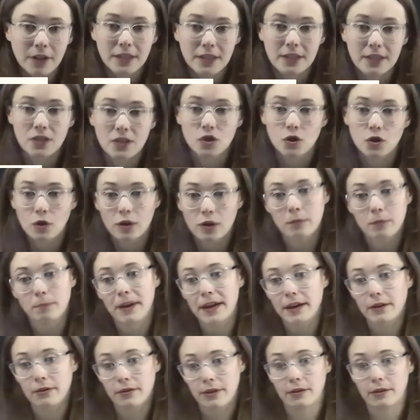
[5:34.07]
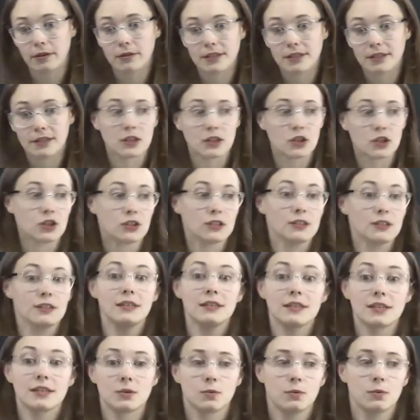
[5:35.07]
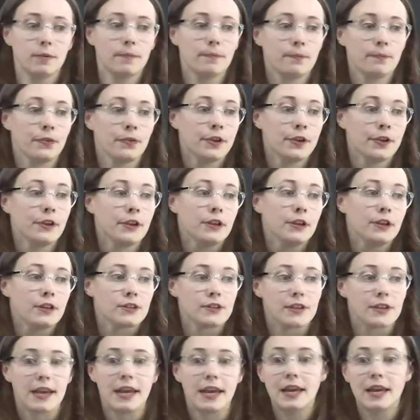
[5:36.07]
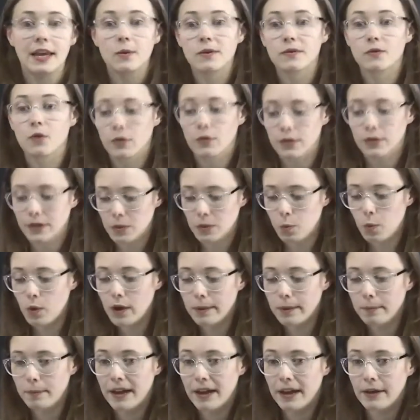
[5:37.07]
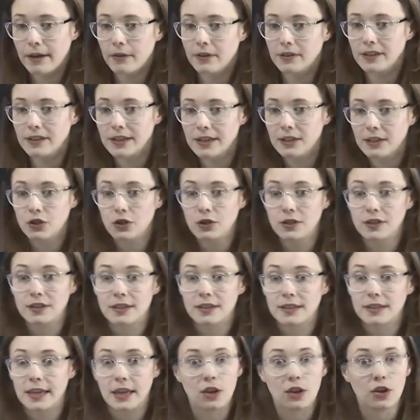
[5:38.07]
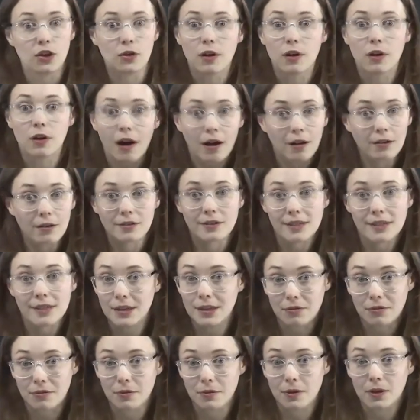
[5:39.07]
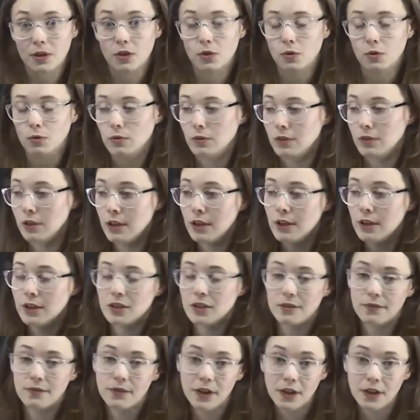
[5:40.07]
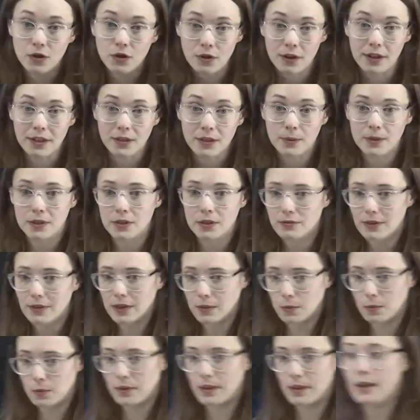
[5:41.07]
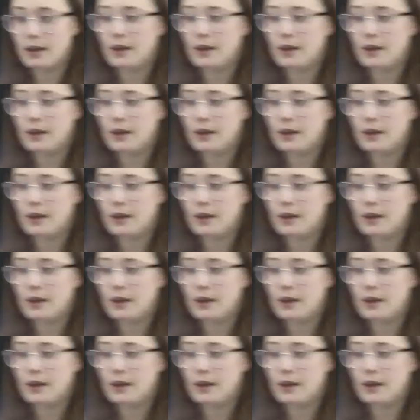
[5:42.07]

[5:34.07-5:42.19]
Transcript: solid background, such as this one. So here we've got this white background, and as you can see, you can't see through it at all. So if I try to interact with it